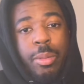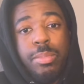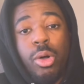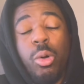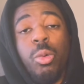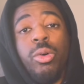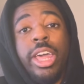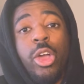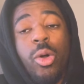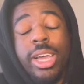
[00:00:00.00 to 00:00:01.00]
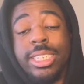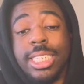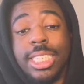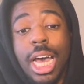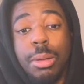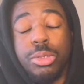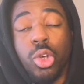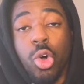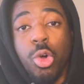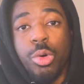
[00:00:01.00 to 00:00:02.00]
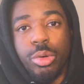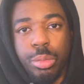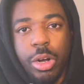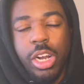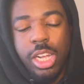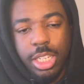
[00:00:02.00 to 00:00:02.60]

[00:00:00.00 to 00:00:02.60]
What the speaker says: Bro, they going against the top scorer, bro.